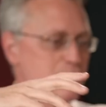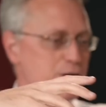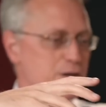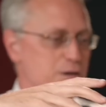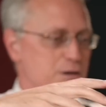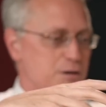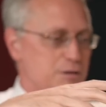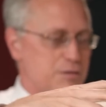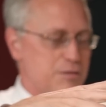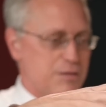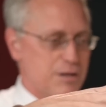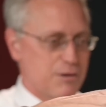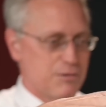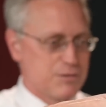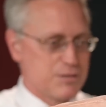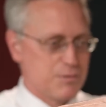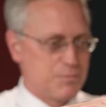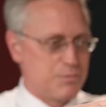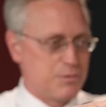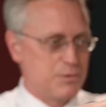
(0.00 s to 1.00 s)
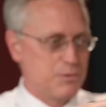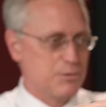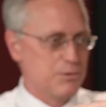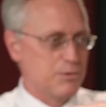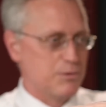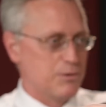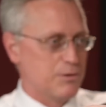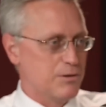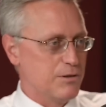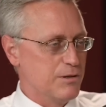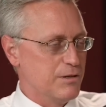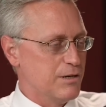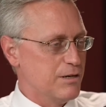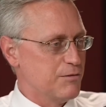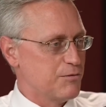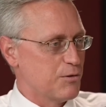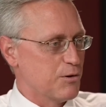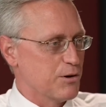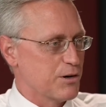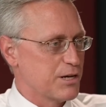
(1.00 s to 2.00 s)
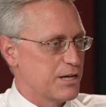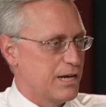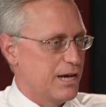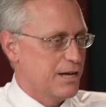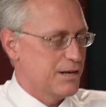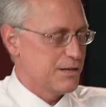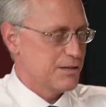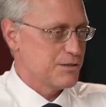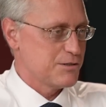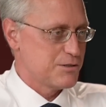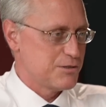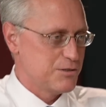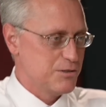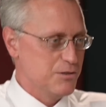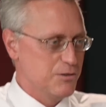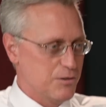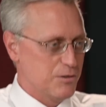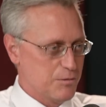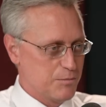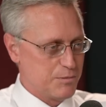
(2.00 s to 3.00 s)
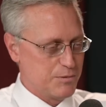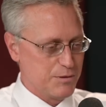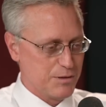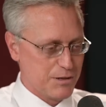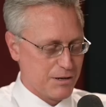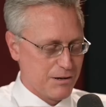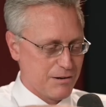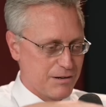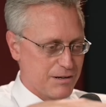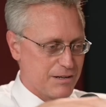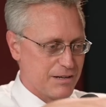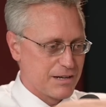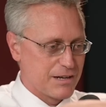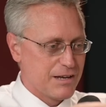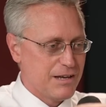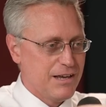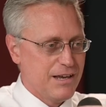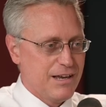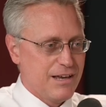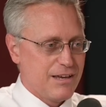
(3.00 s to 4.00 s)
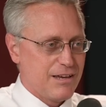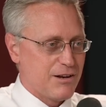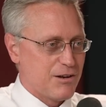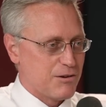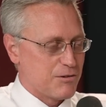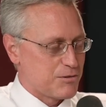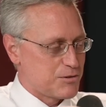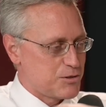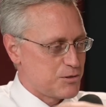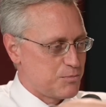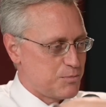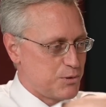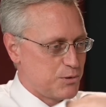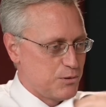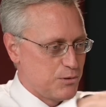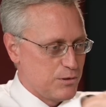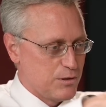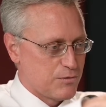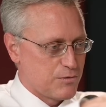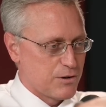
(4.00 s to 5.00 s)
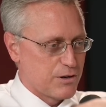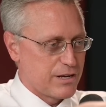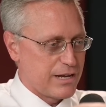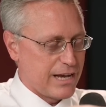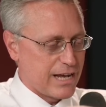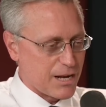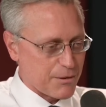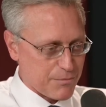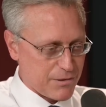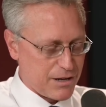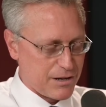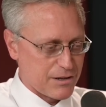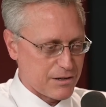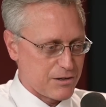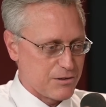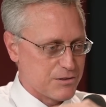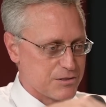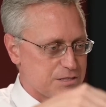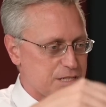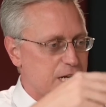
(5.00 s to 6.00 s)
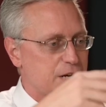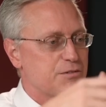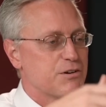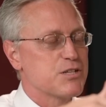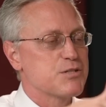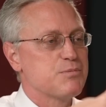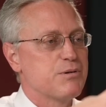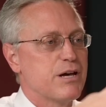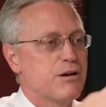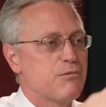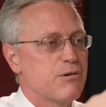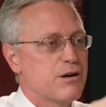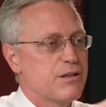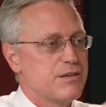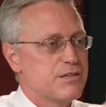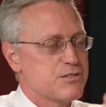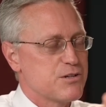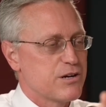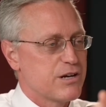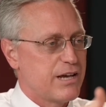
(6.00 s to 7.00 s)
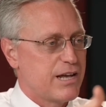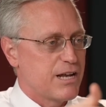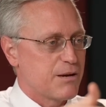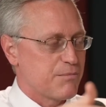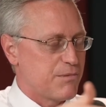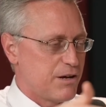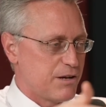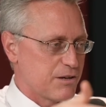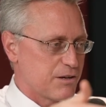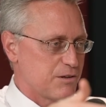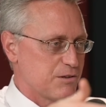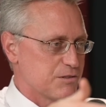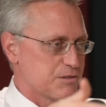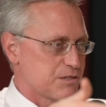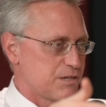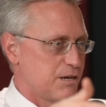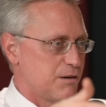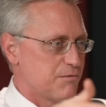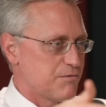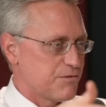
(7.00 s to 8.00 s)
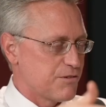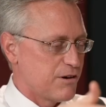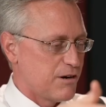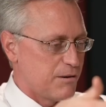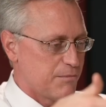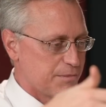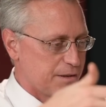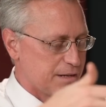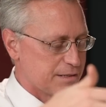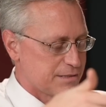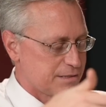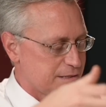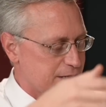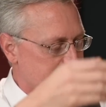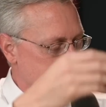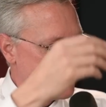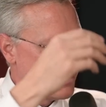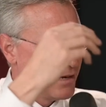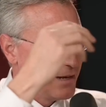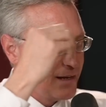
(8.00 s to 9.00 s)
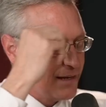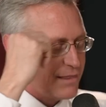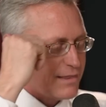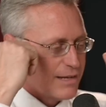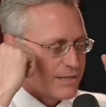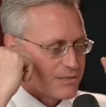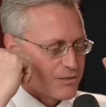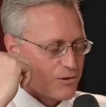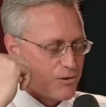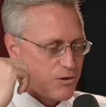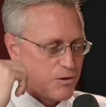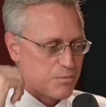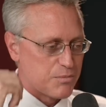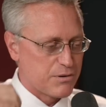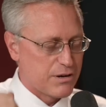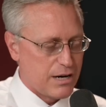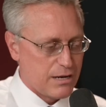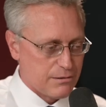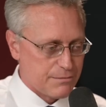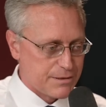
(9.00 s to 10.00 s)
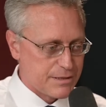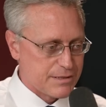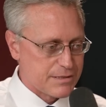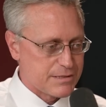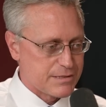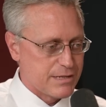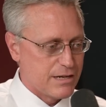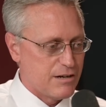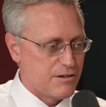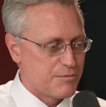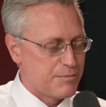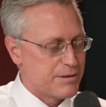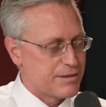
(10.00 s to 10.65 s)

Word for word: Earth, there was a pool of organic soup. You know, and like, you know, pool of organic molecules. They never explain where do these organic molecules come from. That's a whole problem in itself.